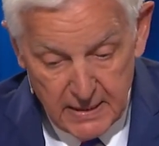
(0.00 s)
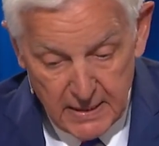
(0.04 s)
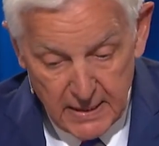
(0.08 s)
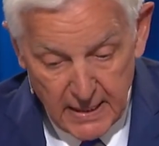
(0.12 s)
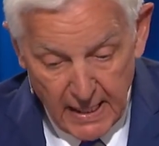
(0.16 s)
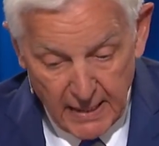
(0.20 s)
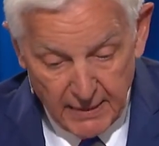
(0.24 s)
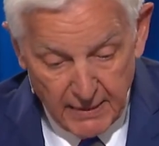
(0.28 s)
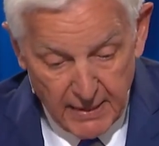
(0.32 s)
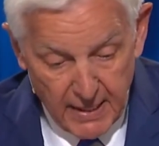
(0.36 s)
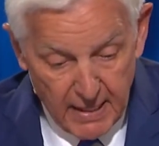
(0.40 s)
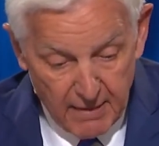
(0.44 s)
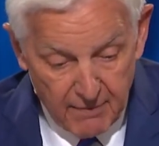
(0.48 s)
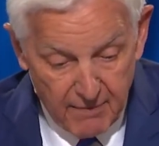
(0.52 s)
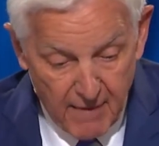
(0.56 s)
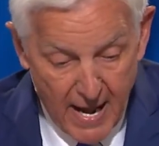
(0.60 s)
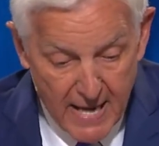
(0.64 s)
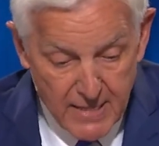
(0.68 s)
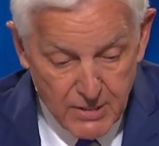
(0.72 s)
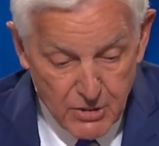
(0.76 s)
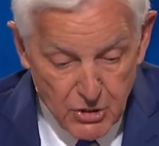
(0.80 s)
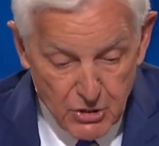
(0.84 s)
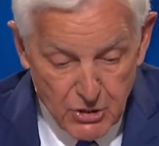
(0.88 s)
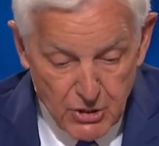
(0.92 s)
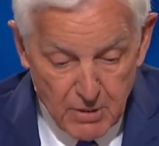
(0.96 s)
And that if I
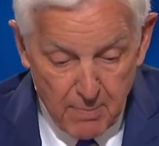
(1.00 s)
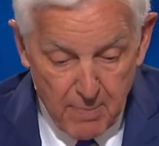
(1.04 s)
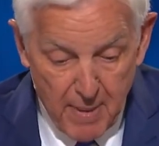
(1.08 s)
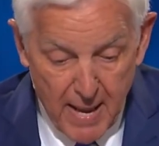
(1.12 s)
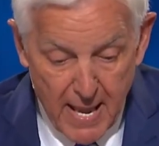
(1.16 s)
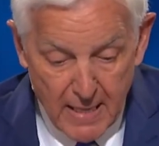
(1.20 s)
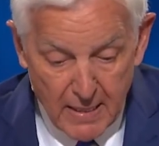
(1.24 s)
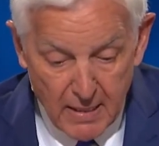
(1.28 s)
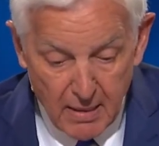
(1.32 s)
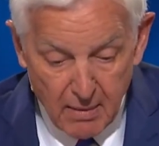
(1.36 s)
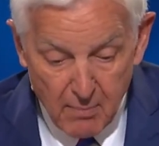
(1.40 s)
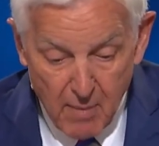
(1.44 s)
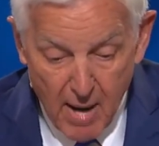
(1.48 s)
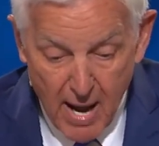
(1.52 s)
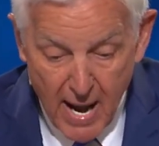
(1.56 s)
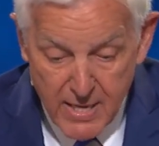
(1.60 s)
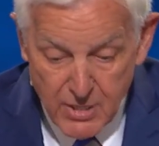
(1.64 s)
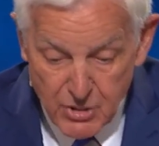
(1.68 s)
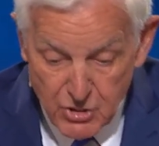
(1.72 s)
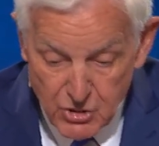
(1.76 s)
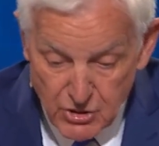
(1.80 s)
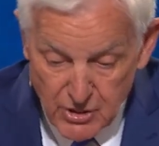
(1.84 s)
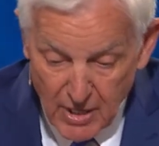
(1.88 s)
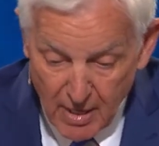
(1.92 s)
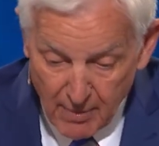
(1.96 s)
just abandoned my
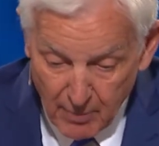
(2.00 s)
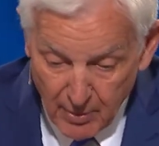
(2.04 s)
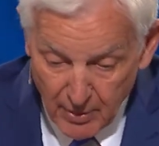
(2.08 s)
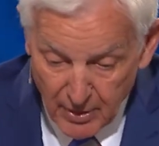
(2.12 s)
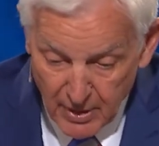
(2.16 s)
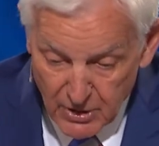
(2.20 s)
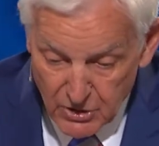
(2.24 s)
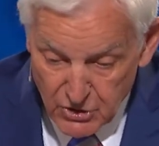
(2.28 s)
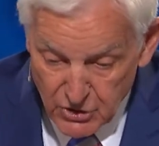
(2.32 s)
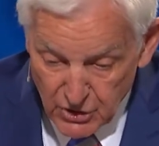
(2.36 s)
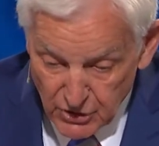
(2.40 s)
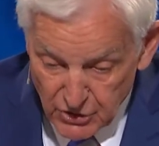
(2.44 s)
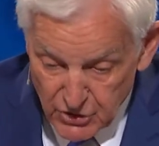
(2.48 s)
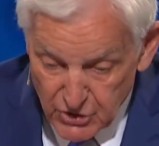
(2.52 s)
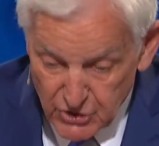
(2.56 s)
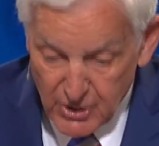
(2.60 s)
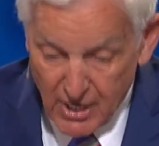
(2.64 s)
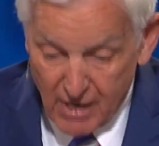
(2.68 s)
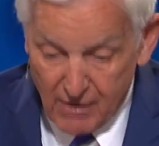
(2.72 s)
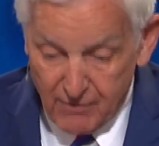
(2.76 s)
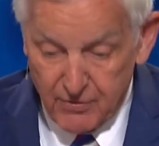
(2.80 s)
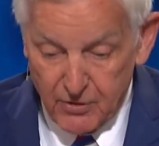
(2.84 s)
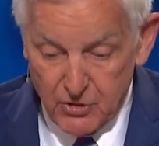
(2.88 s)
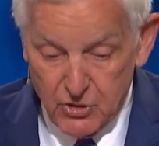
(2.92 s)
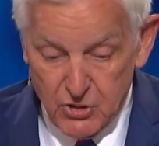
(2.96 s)
stubbornness and
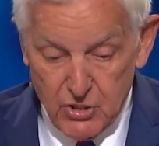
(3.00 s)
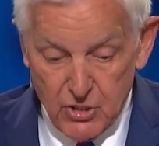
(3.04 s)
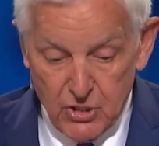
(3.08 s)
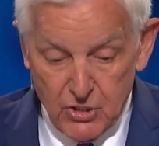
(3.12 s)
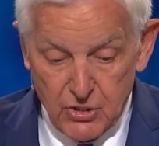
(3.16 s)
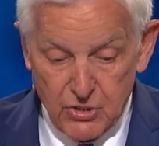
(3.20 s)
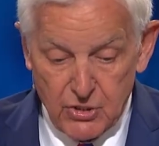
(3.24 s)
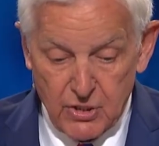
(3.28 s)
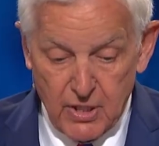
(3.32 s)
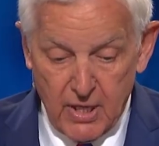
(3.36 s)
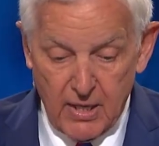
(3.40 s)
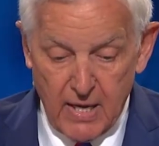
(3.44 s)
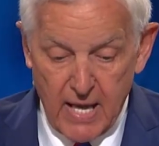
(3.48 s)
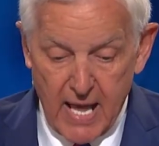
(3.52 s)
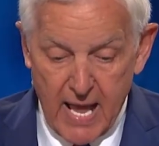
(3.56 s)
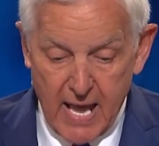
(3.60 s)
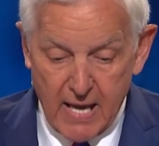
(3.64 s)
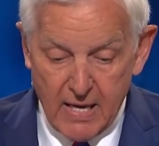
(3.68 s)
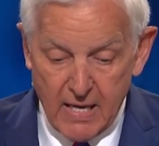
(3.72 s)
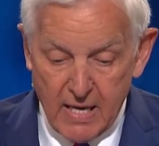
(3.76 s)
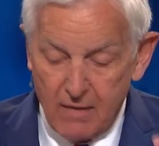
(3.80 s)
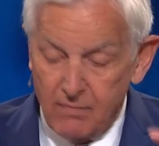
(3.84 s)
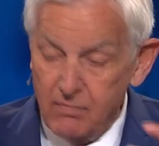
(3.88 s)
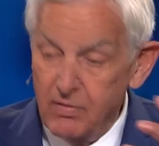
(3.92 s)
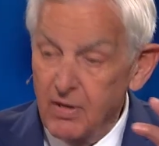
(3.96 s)
selfishness and hand
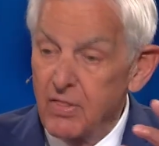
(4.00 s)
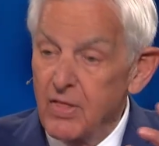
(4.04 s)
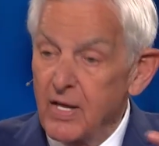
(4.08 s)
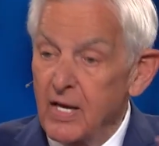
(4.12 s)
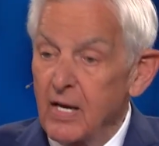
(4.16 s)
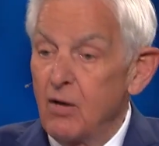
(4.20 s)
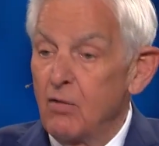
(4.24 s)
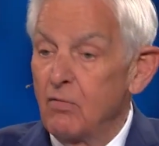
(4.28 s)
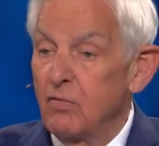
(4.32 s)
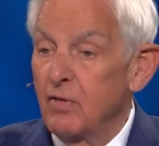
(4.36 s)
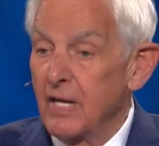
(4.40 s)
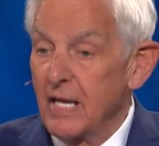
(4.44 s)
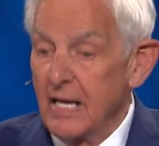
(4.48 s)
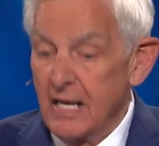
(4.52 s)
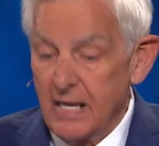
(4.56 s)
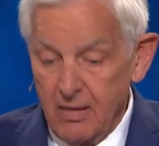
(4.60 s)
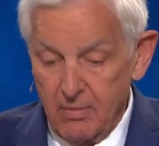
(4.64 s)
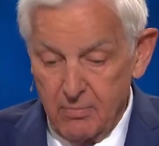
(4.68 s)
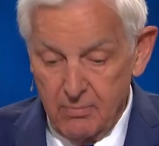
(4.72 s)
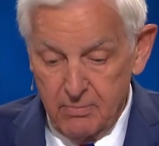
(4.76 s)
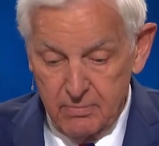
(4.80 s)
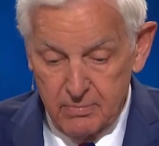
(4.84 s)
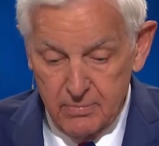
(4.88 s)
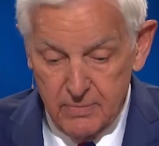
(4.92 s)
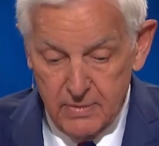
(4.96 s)
everything over to
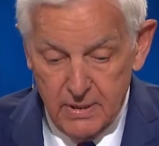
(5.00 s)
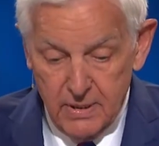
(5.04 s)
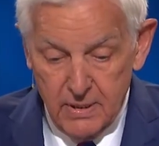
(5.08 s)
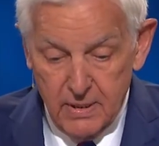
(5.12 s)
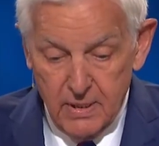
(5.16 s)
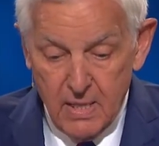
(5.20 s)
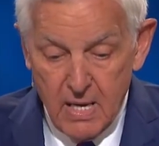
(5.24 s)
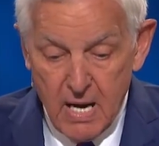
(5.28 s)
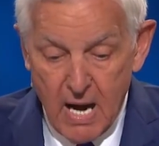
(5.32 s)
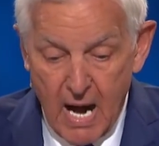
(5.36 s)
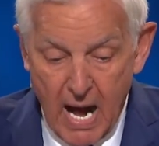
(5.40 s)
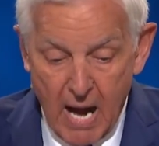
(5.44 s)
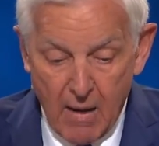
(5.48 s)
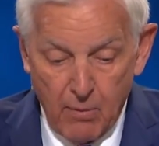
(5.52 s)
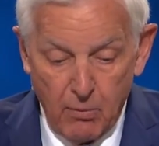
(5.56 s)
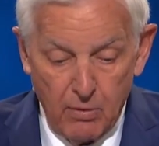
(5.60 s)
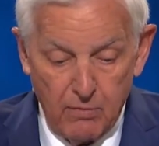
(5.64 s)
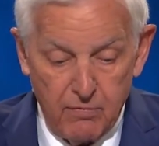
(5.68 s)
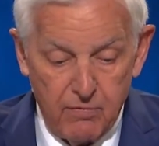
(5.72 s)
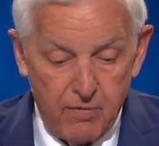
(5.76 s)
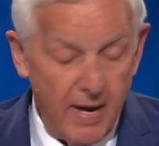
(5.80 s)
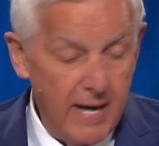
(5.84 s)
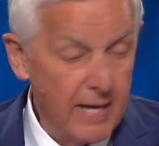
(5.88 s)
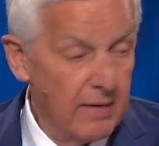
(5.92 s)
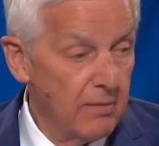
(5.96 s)
Him, I would
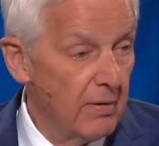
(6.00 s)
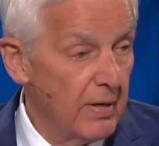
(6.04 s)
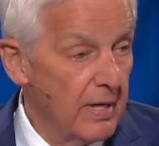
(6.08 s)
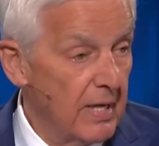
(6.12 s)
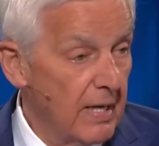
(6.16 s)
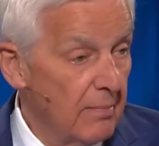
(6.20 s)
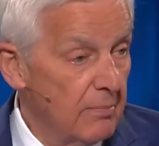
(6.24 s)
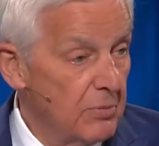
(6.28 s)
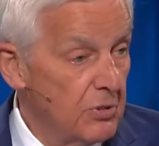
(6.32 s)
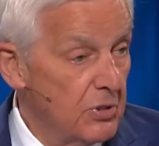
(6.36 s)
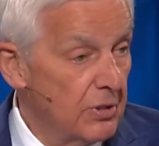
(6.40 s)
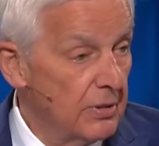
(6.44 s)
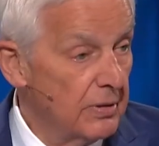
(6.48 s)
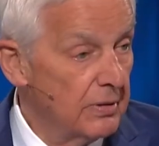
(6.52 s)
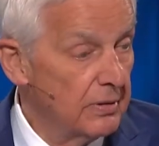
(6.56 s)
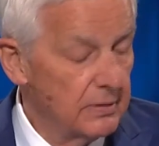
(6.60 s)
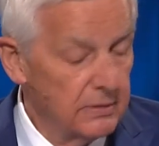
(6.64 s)
find redemption.